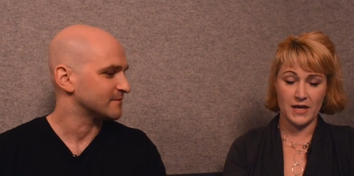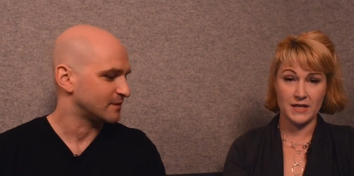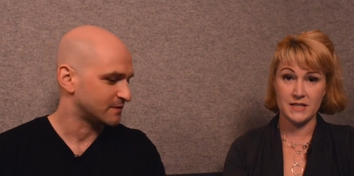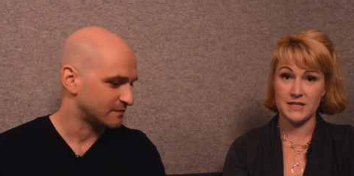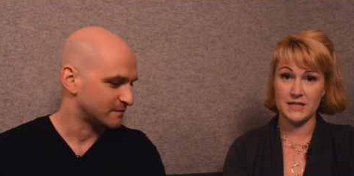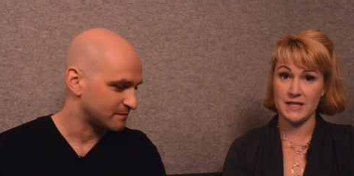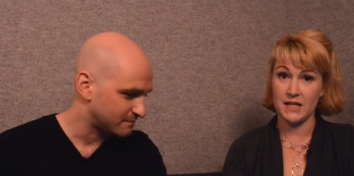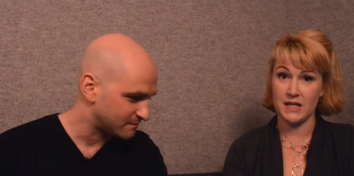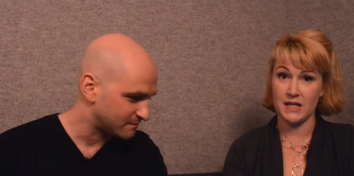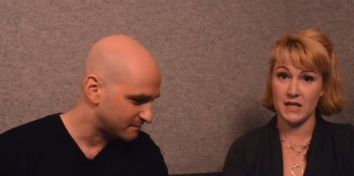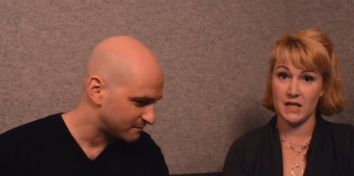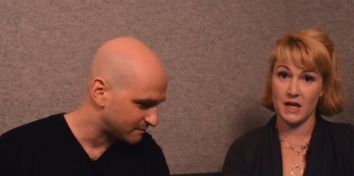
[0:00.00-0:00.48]
Speaker 1: and
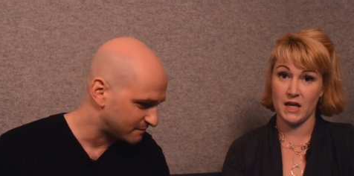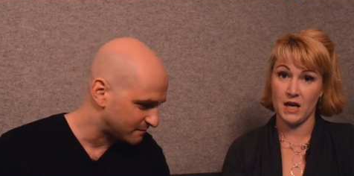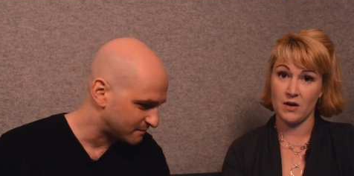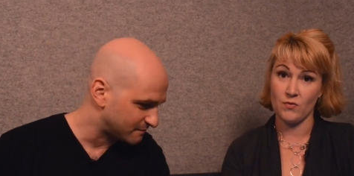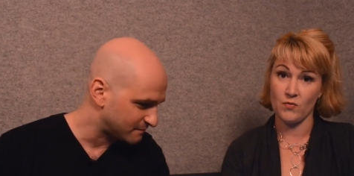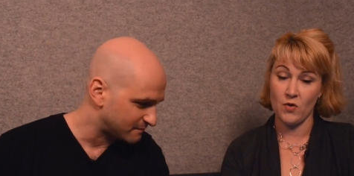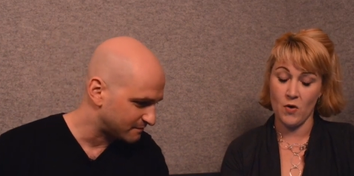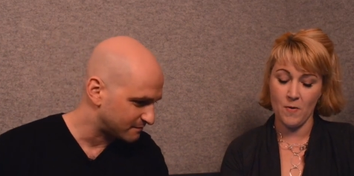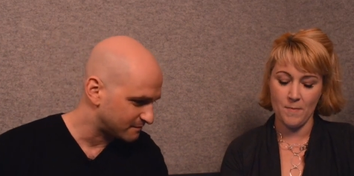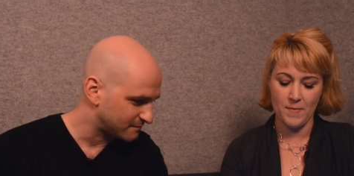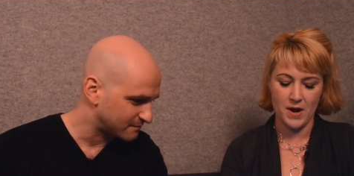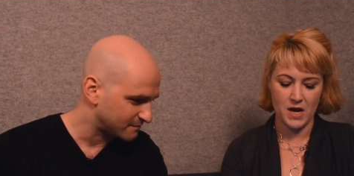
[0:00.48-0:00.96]
dating and
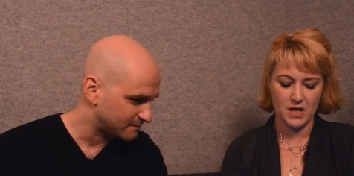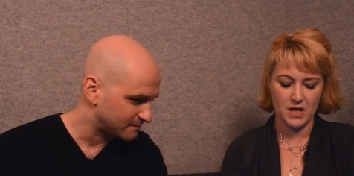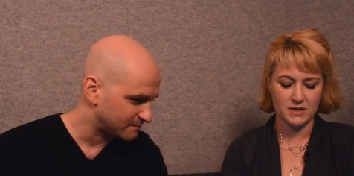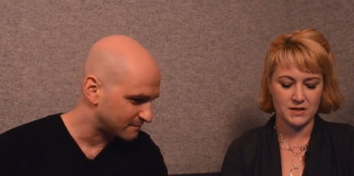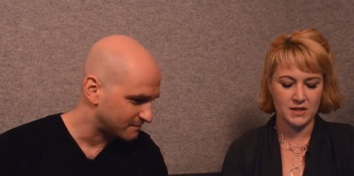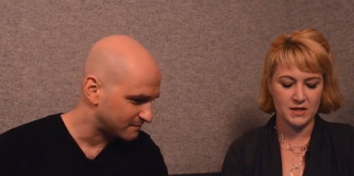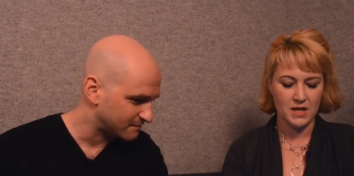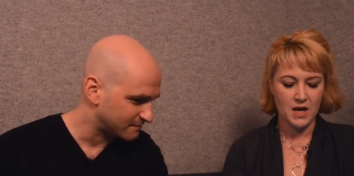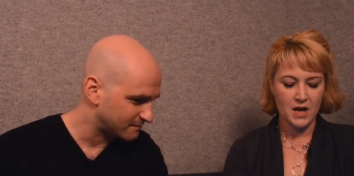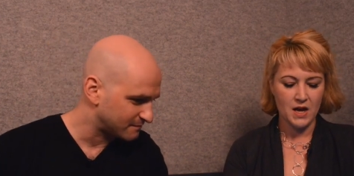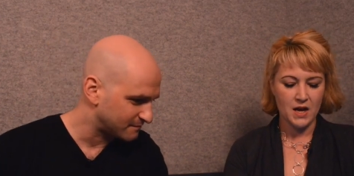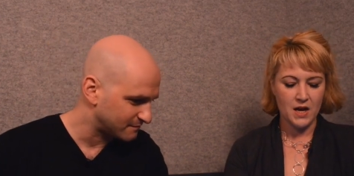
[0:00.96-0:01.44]
romance.
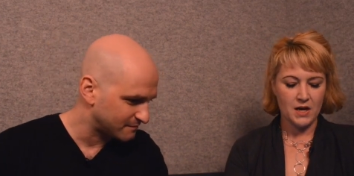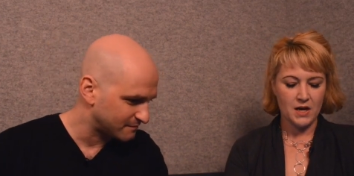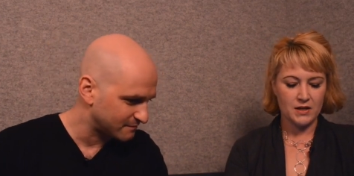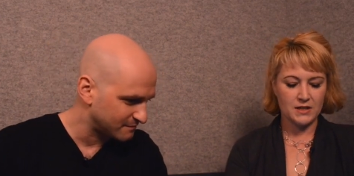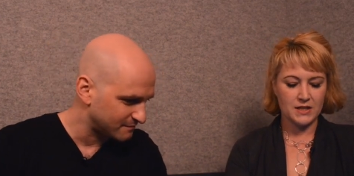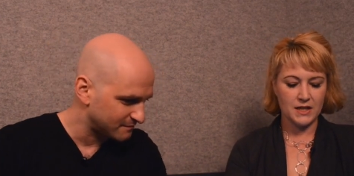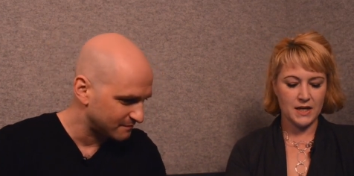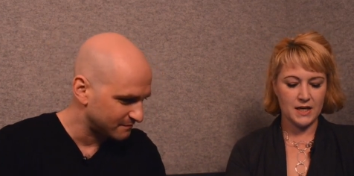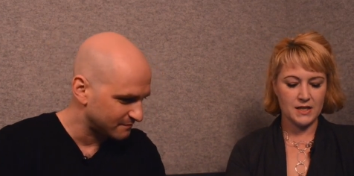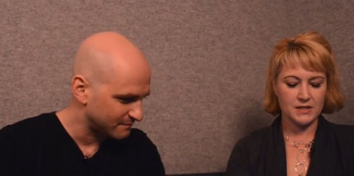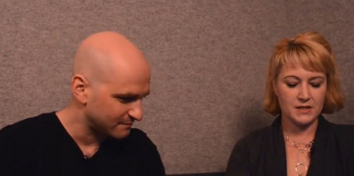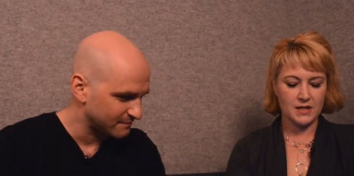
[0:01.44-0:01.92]

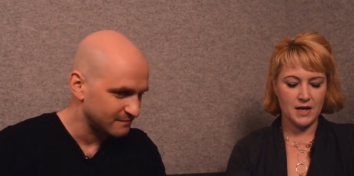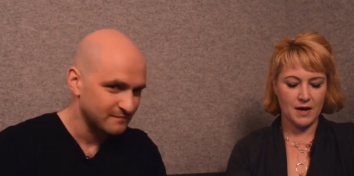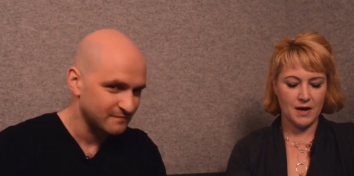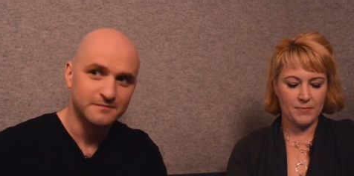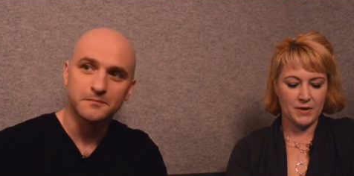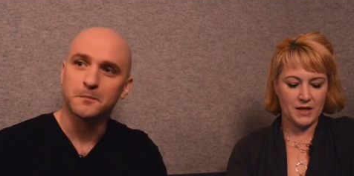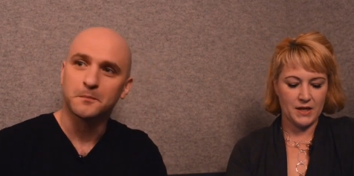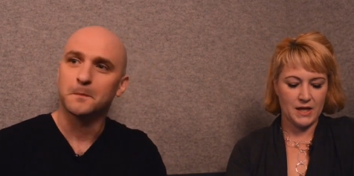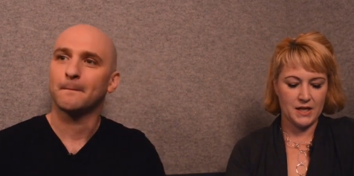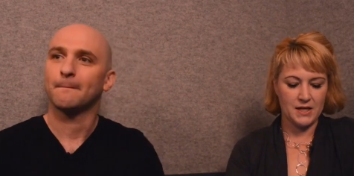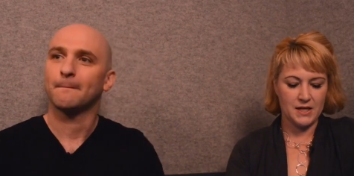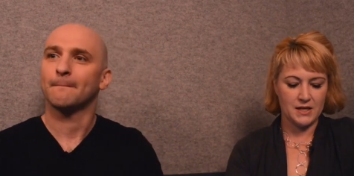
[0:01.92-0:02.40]
Today's
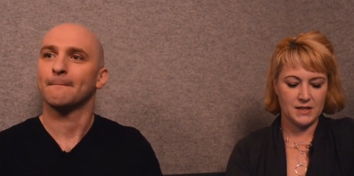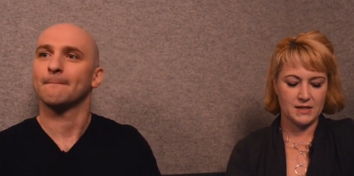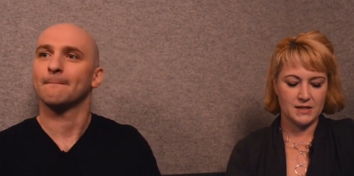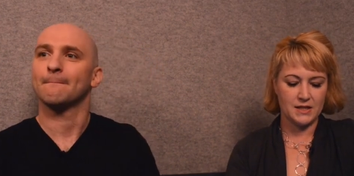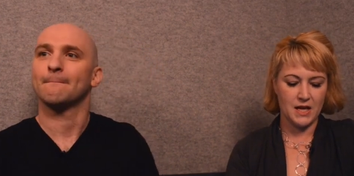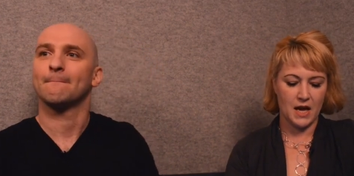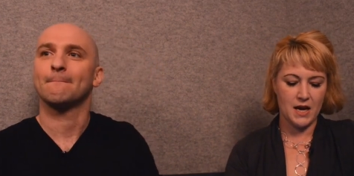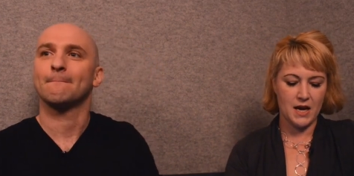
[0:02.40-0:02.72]
topic is